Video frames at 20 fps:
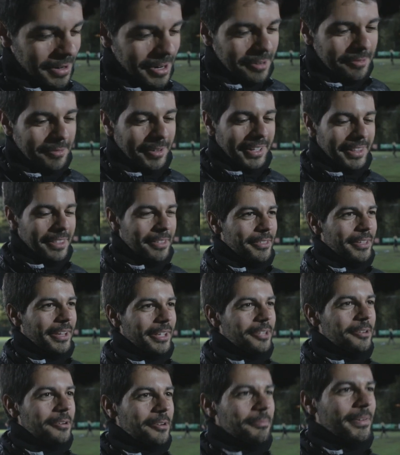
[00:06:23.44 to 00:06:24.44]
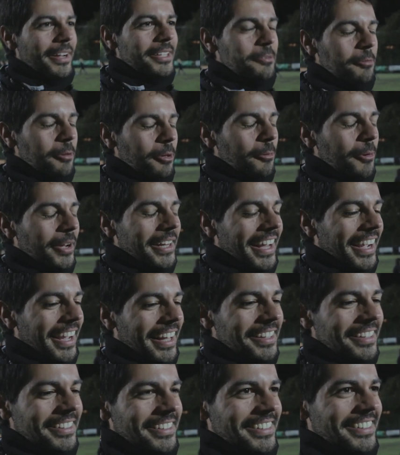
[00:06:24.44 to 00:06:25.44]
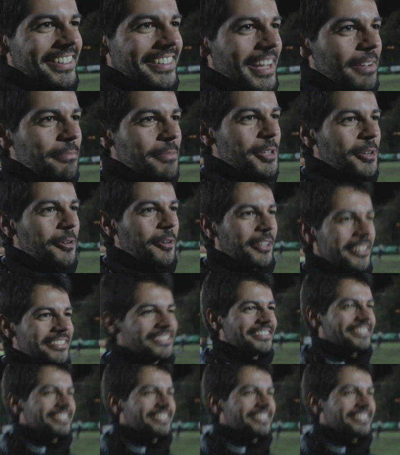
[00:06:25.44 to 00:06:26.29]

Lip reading: Perfect. Thank you very much. We'll win again, I'm sure.